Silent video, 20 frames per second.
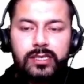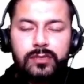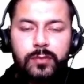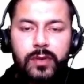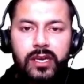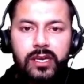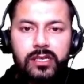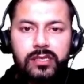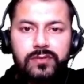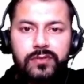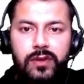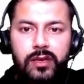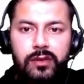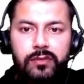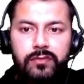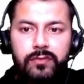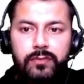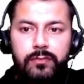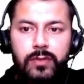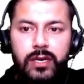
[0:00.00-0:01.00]
-5,
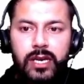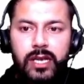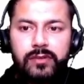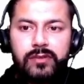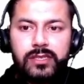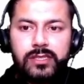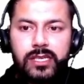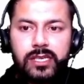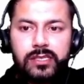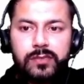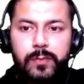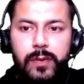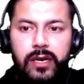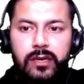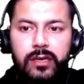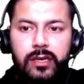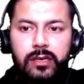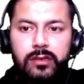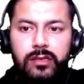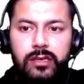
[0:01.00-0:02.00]
but I was
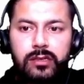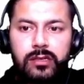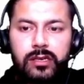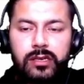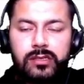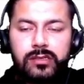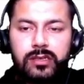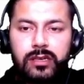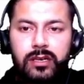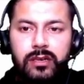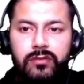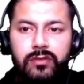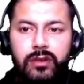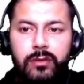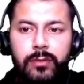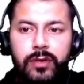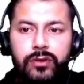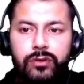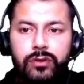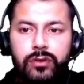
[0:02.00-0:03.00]
expecting that the result will
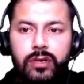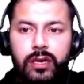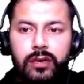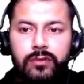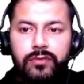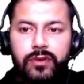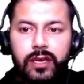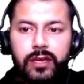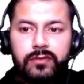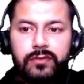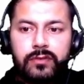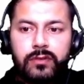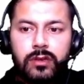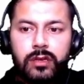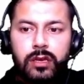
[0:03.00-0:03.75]
be 25.